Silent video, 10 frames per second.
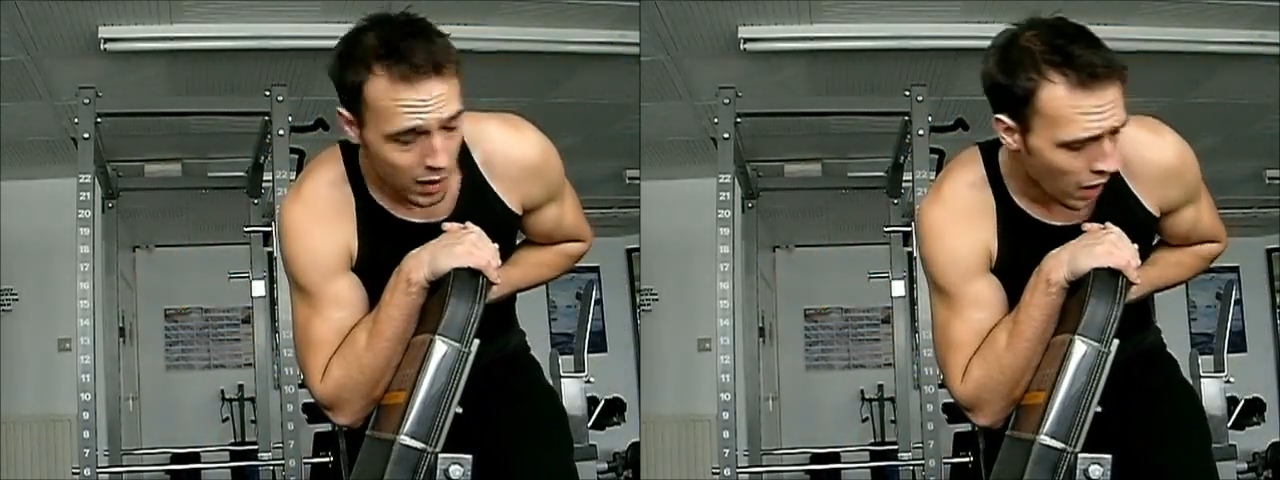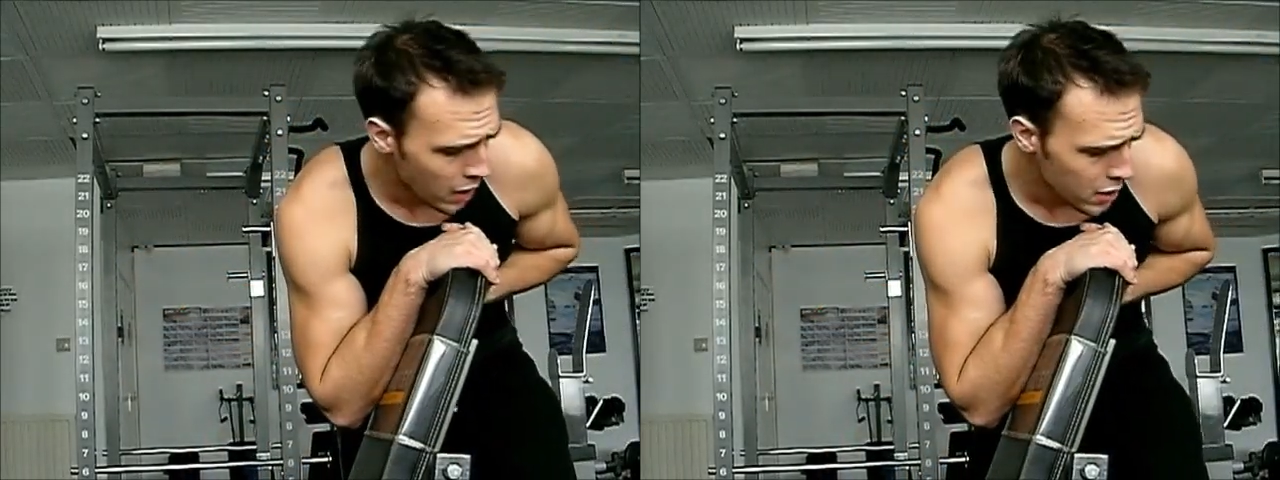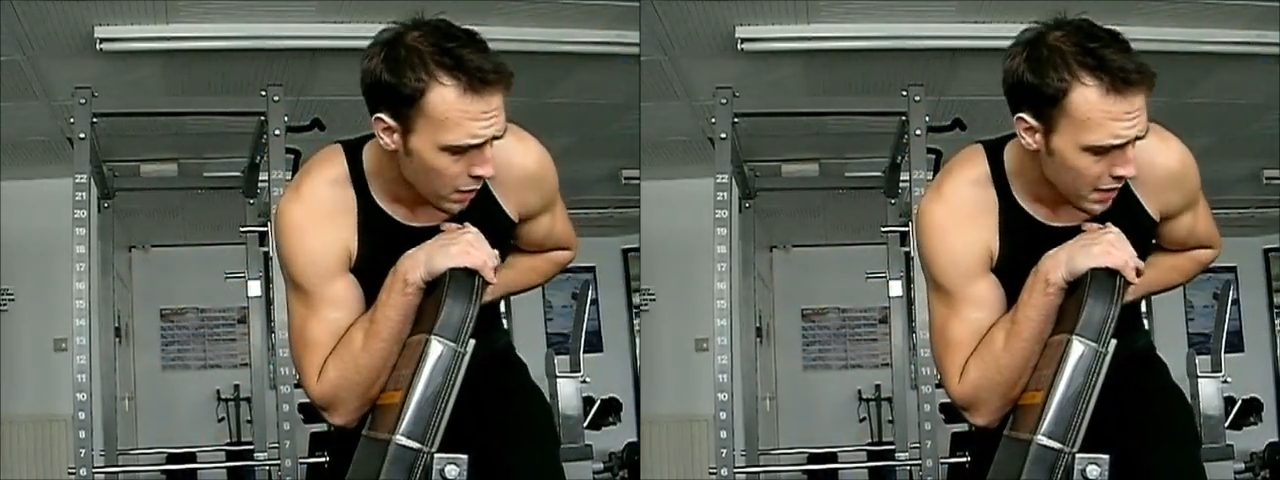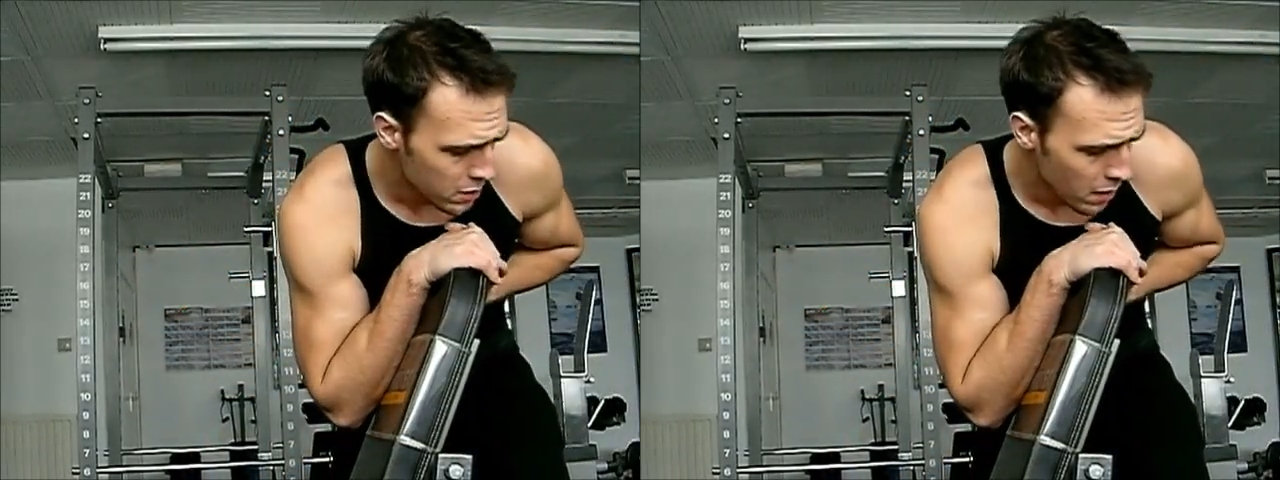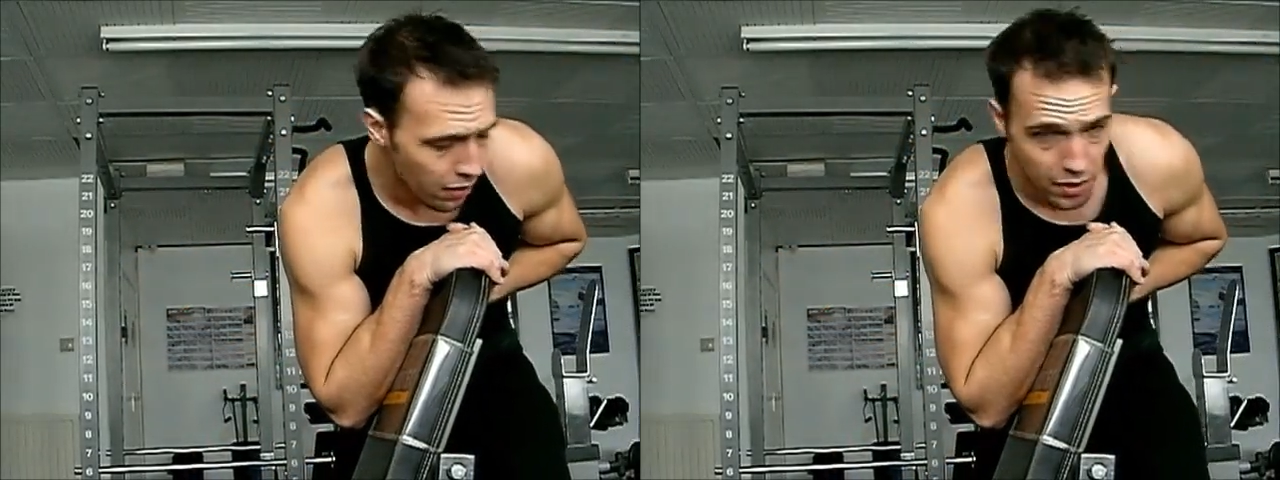I do this
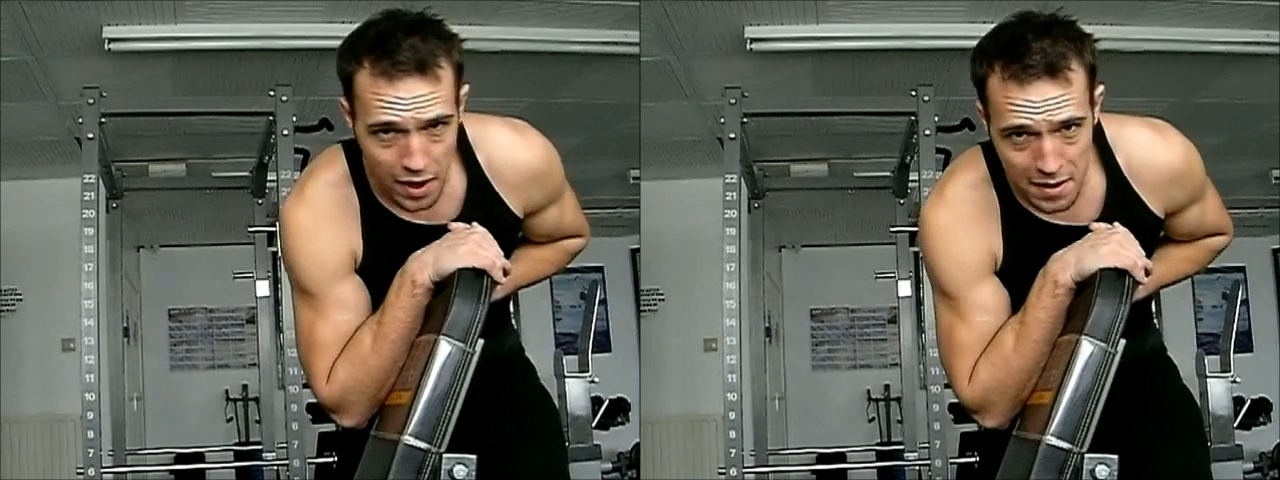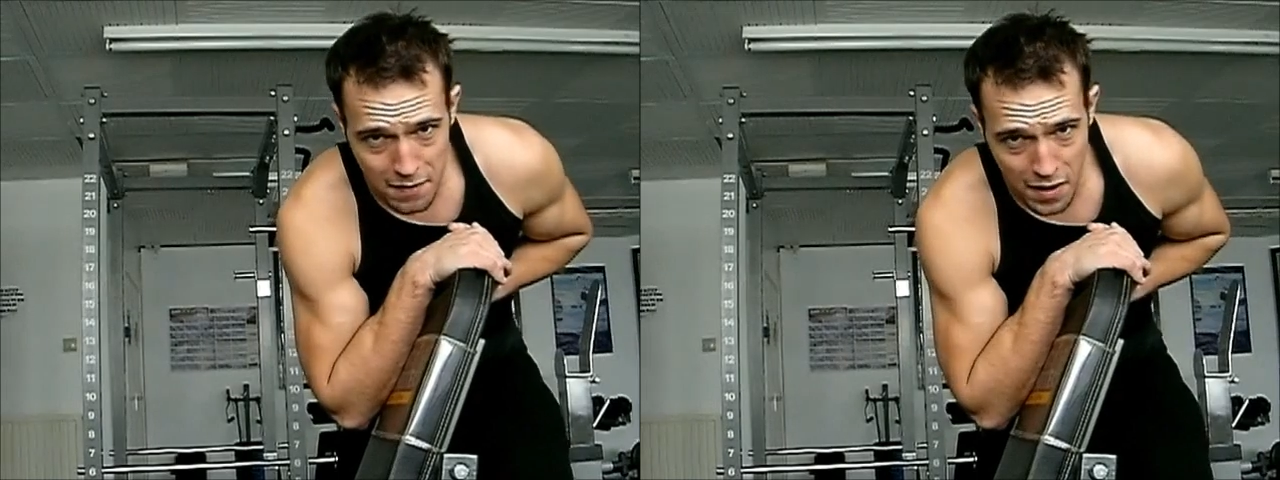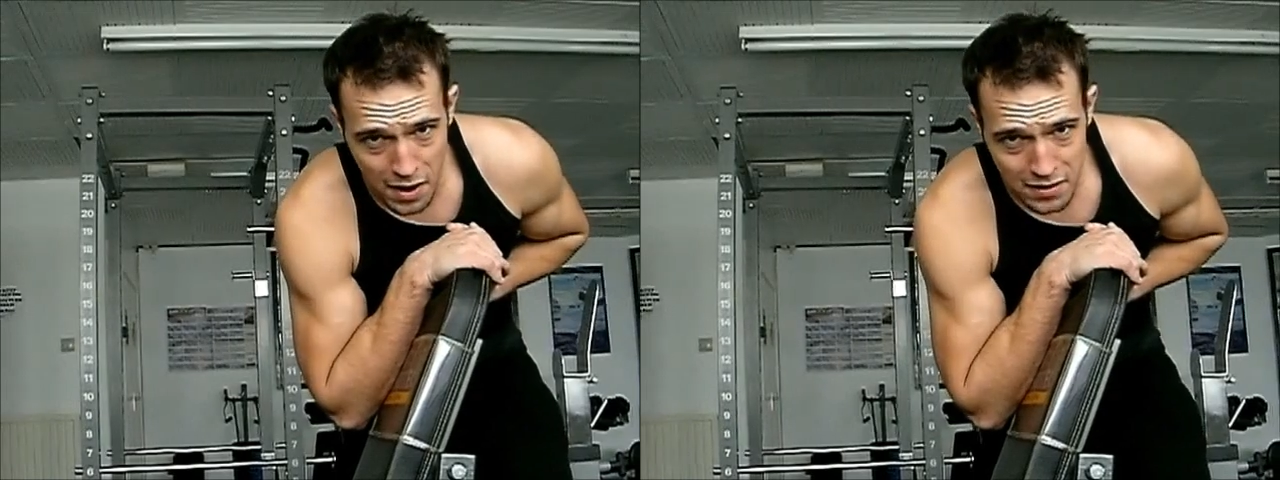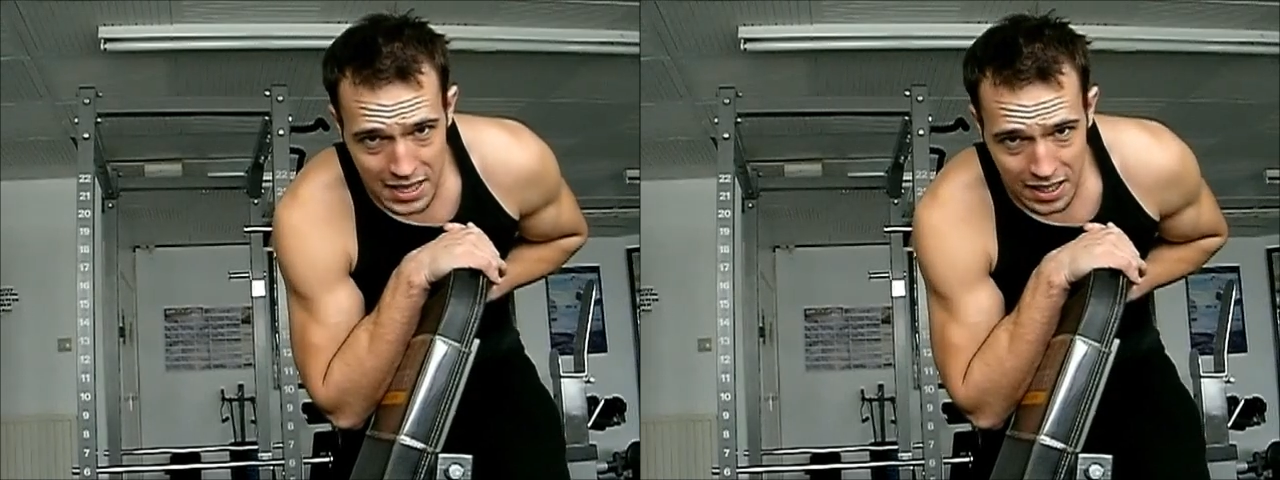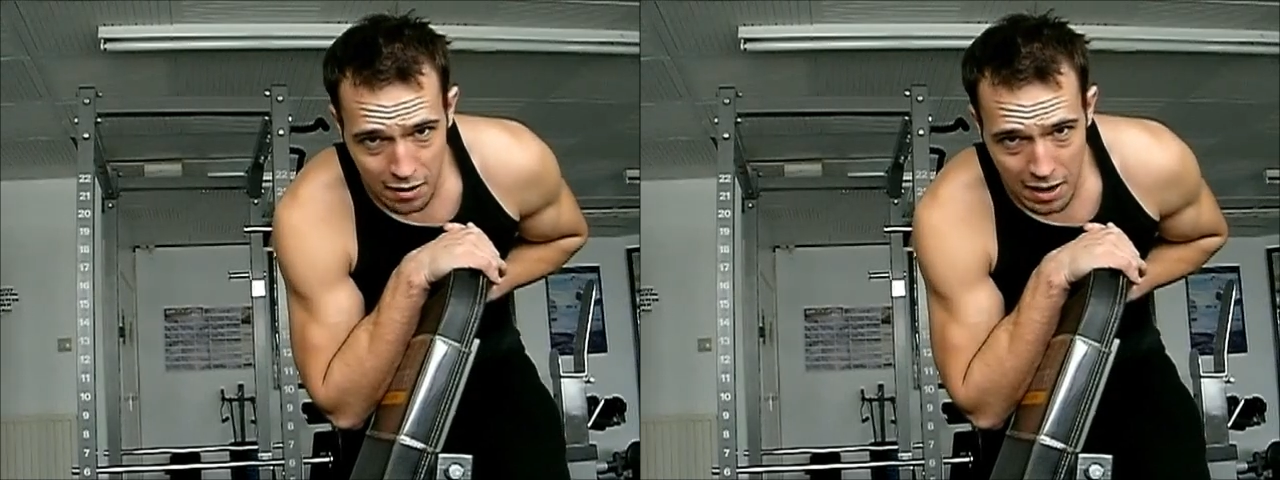with 35
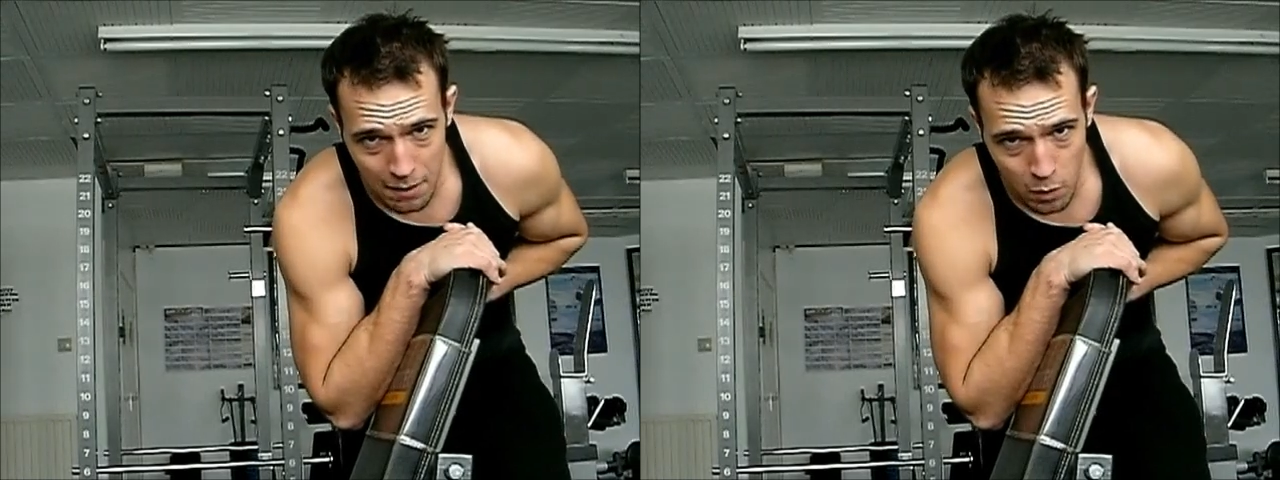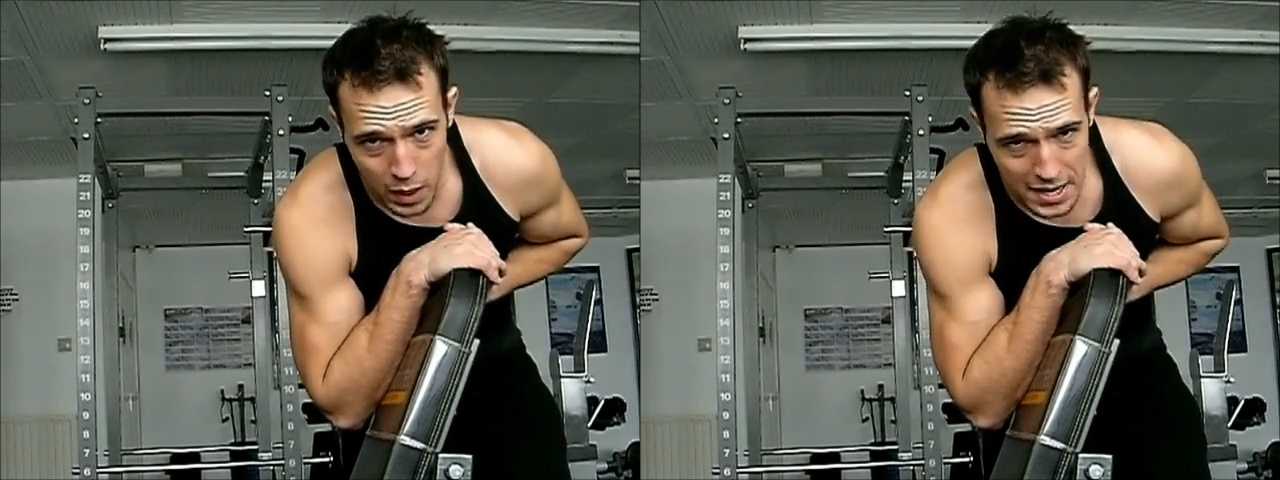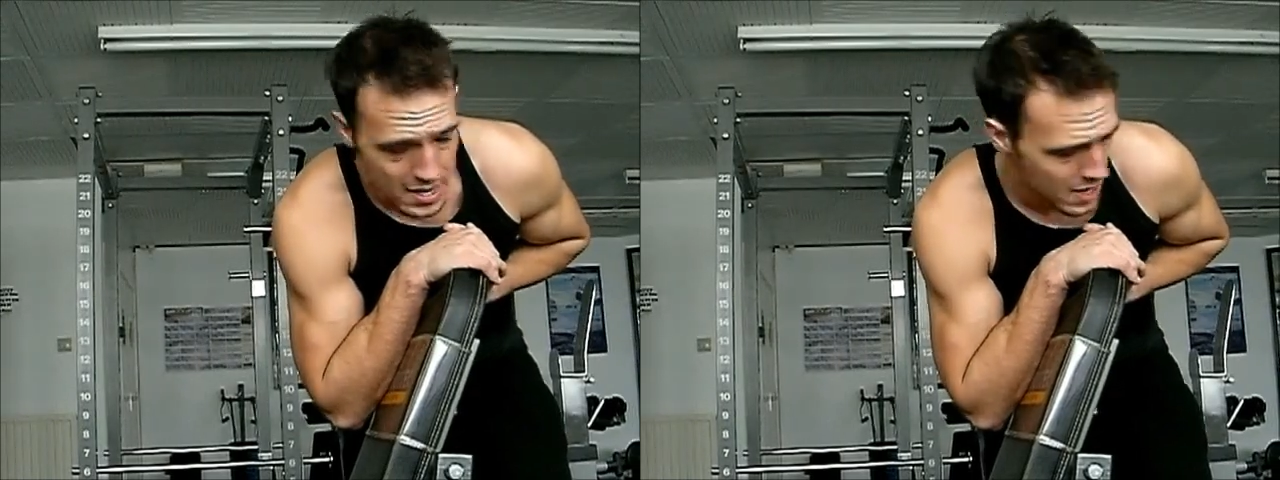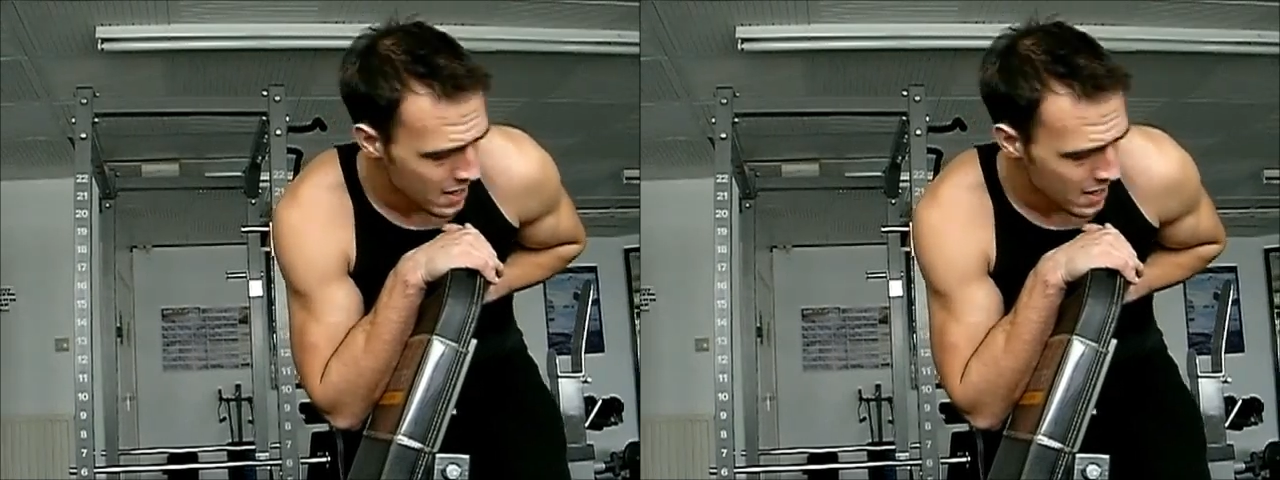kilogram weight.